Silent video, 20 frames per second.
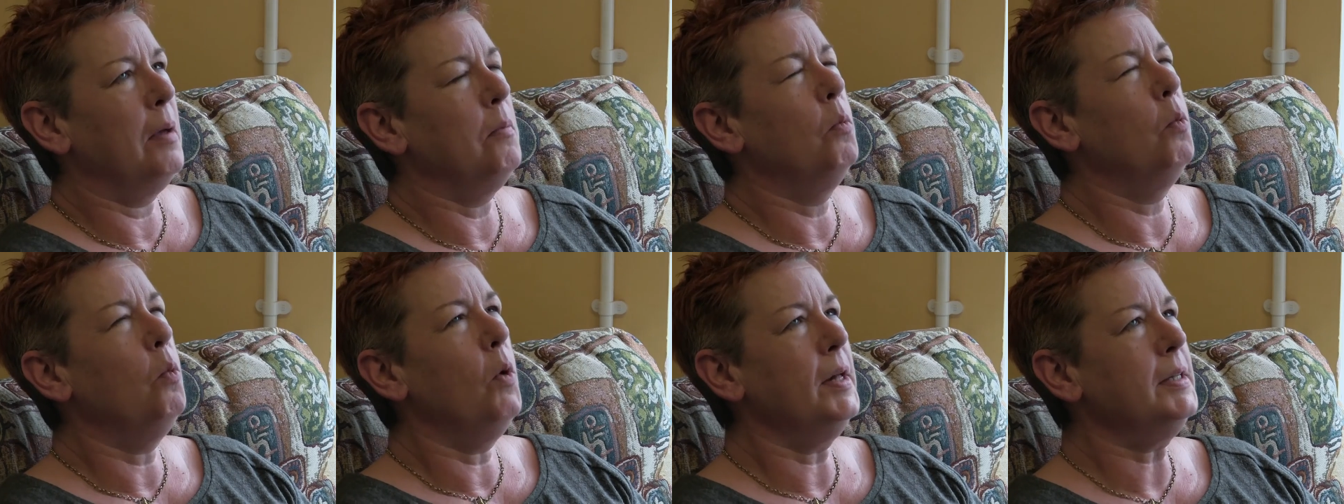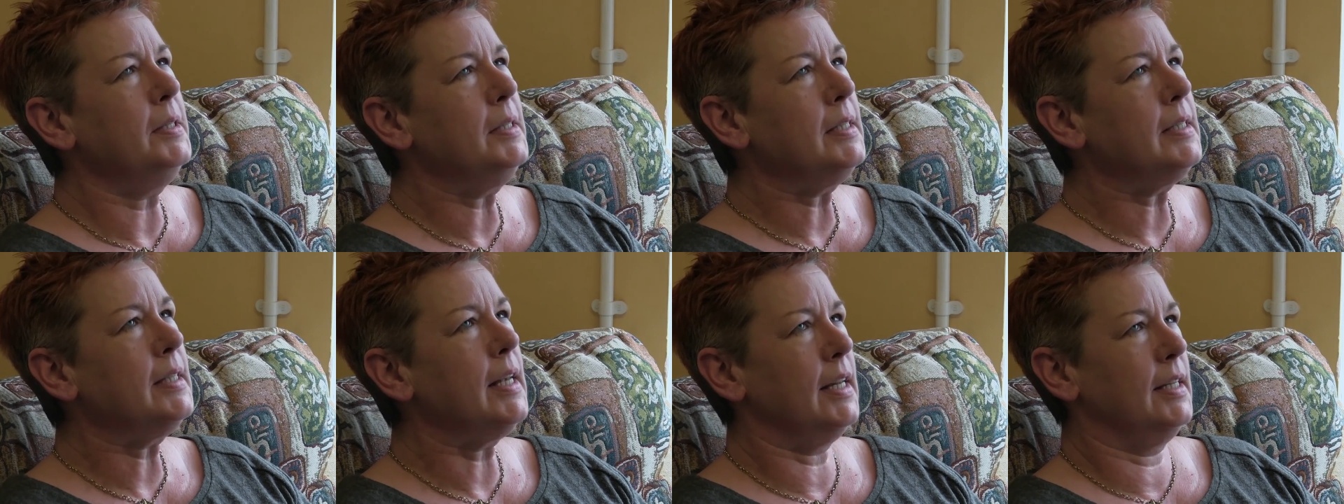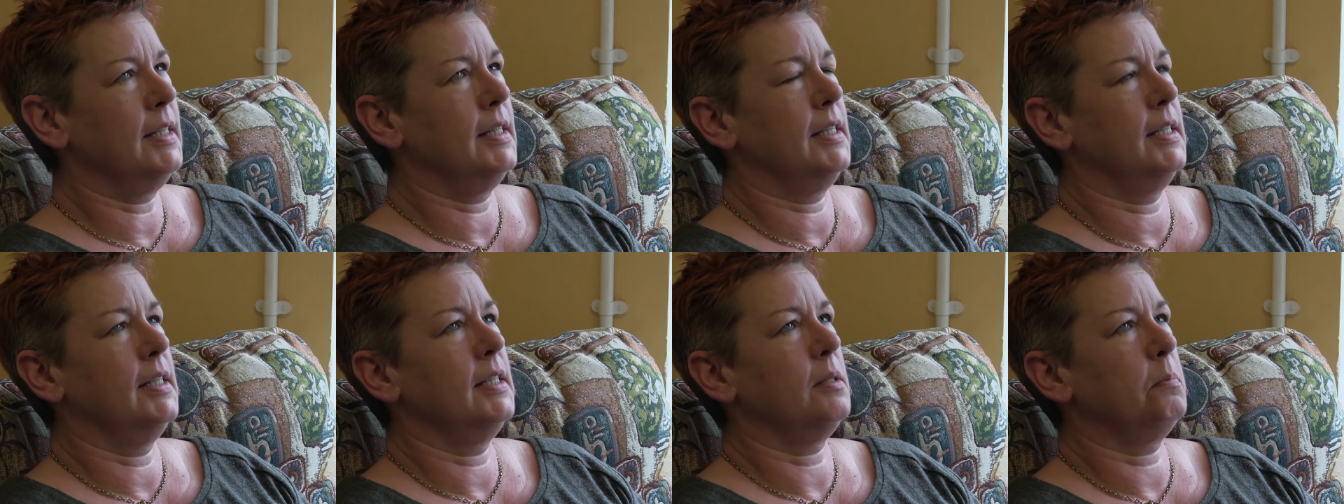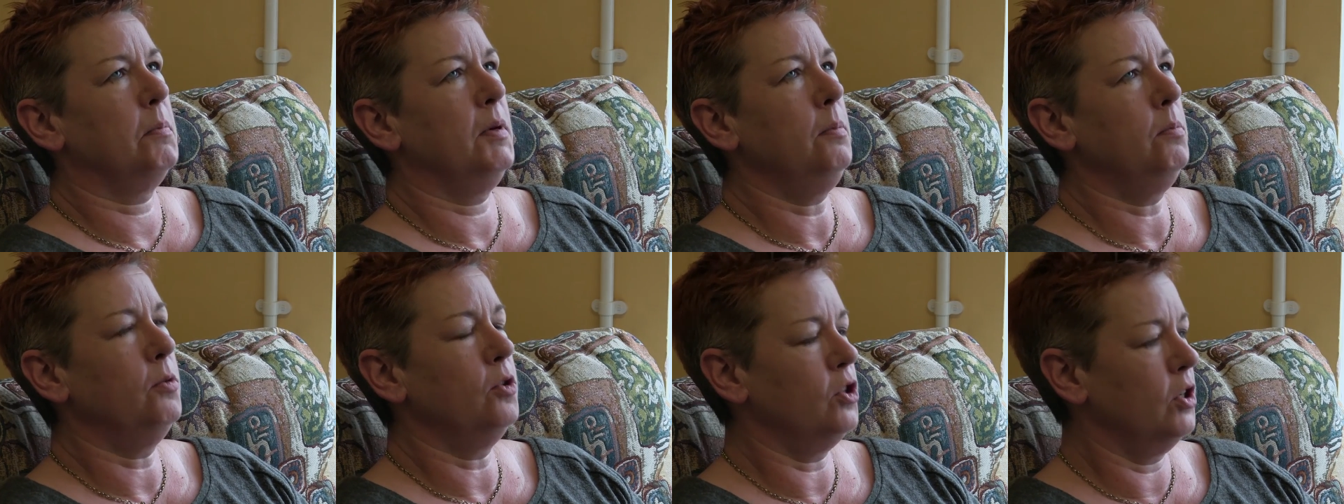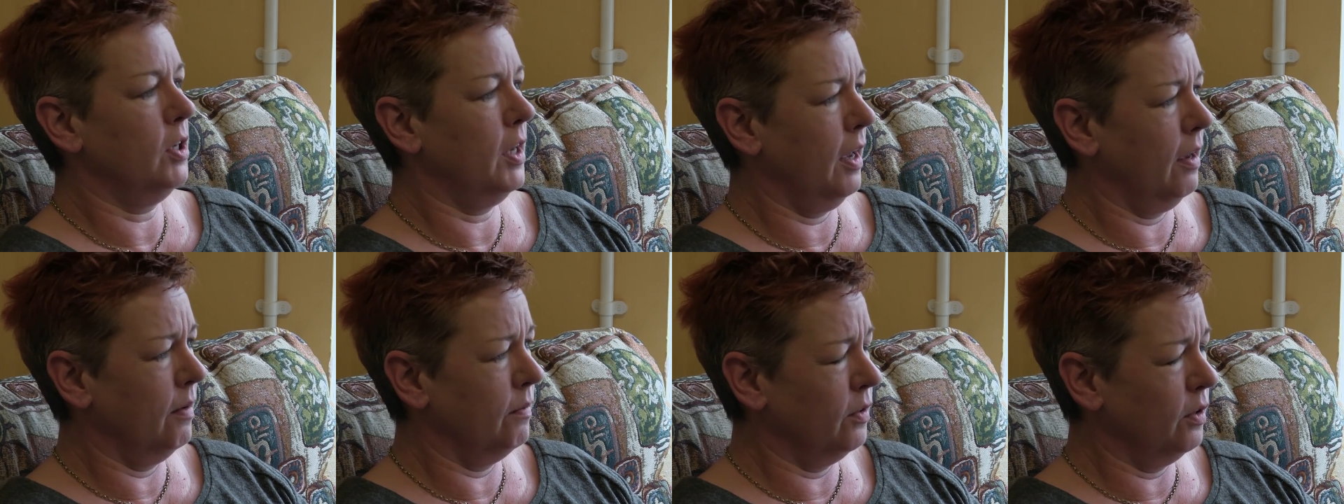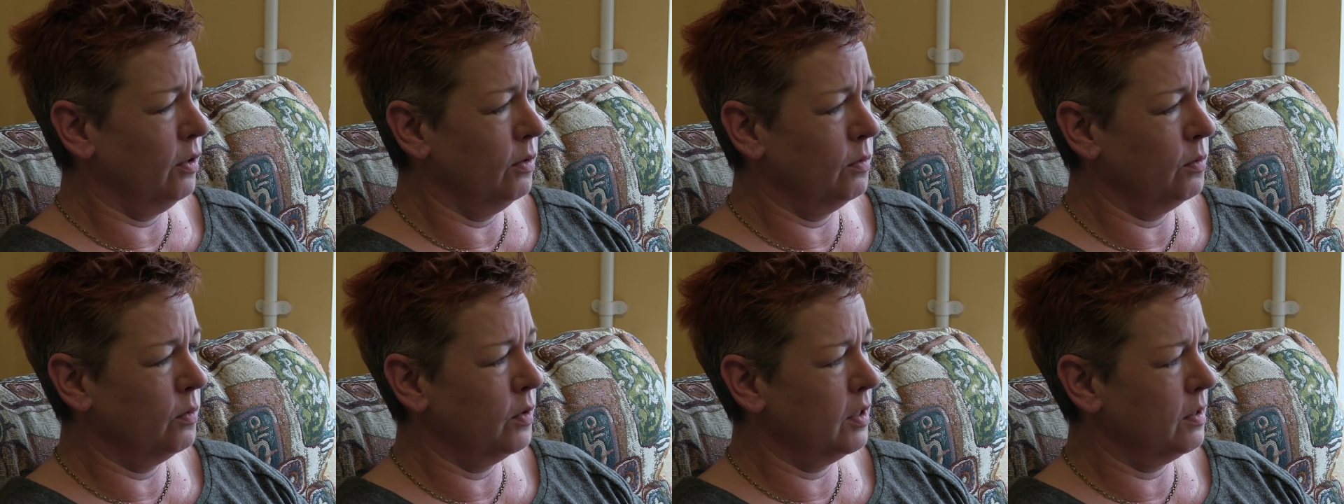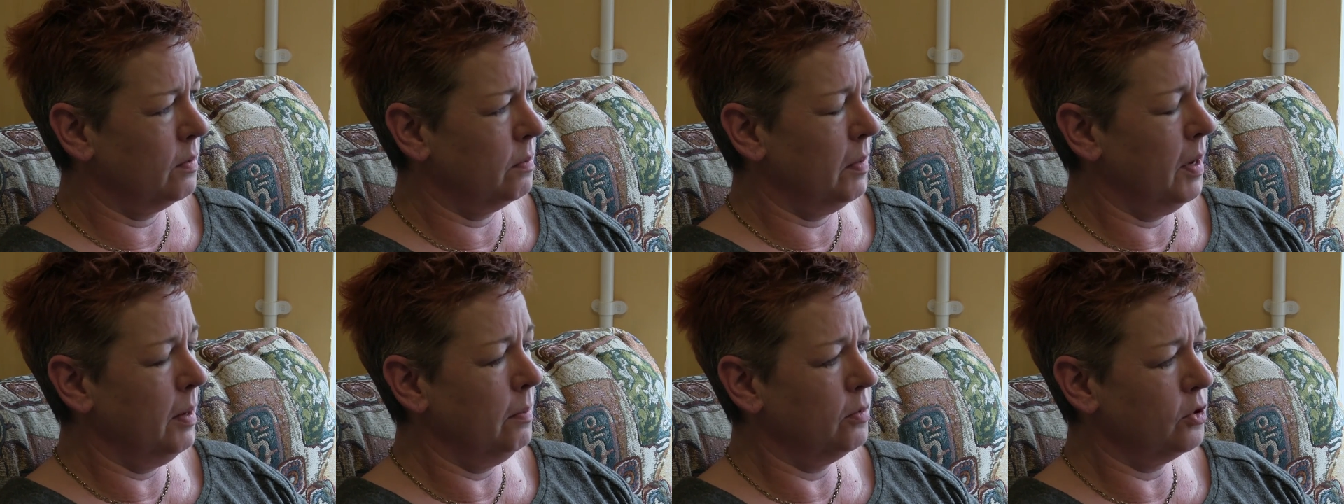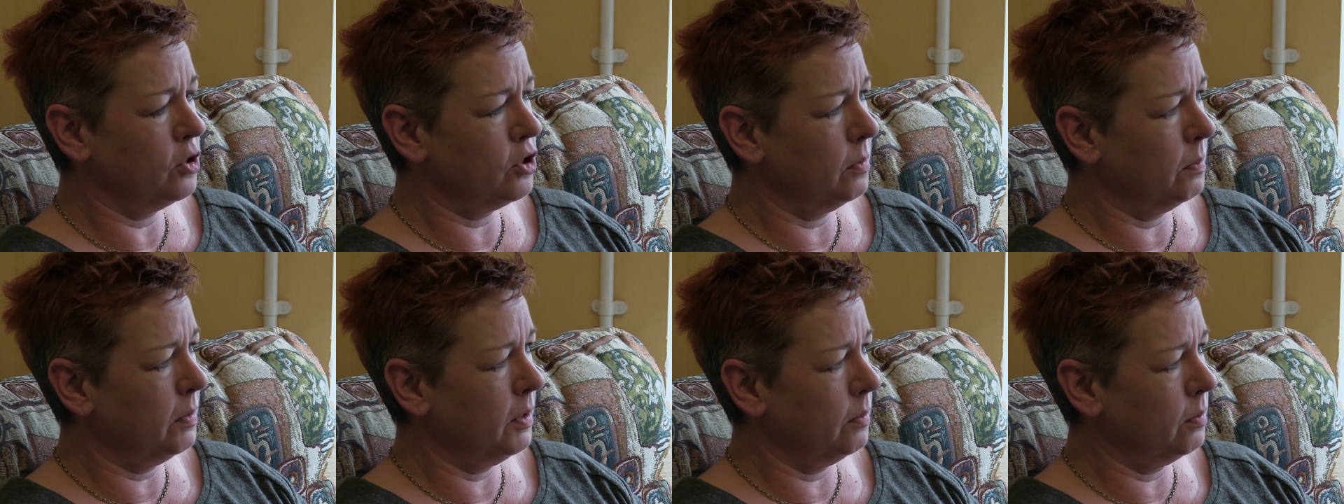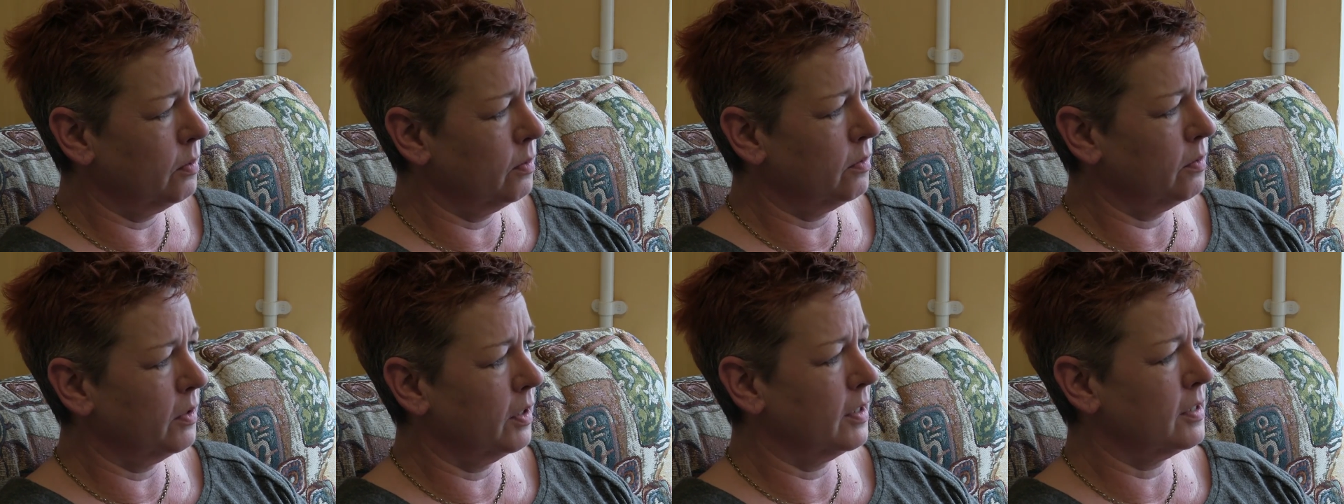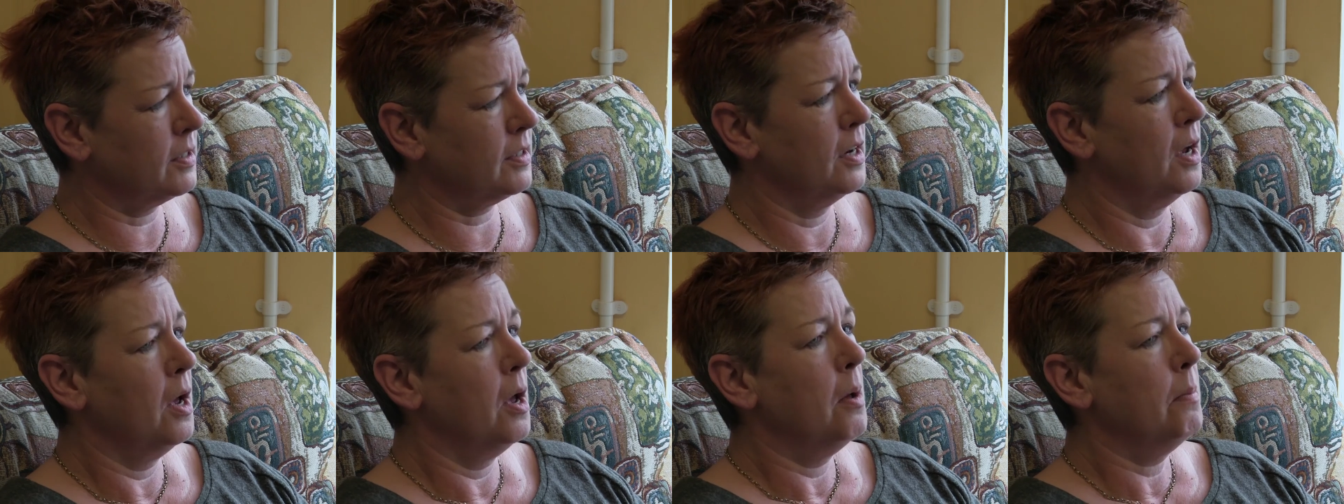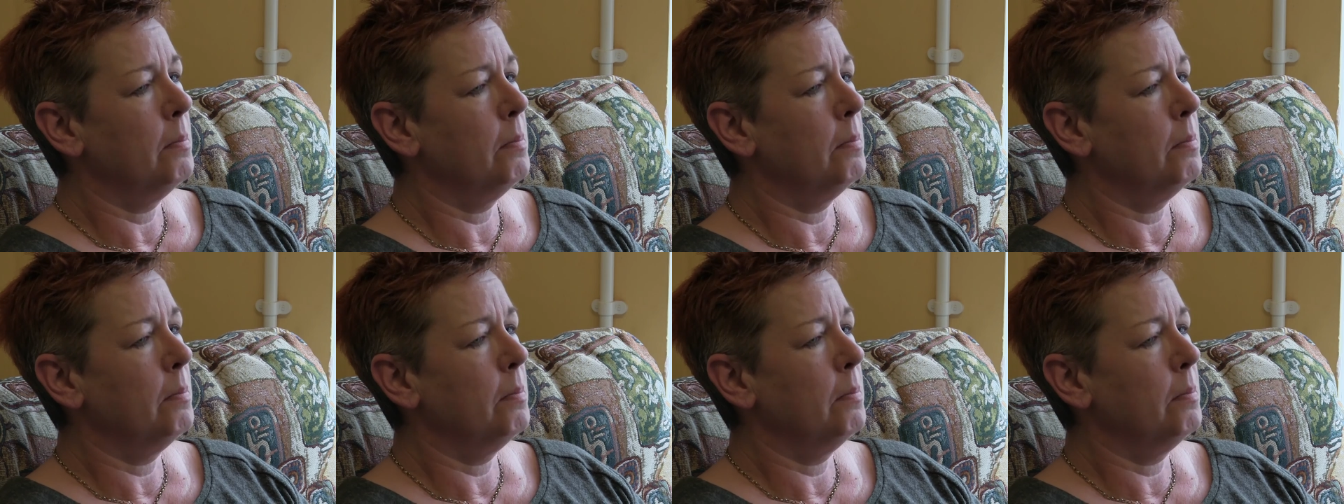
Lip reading: In one sentence, people should get involved with Pembrokeshire People First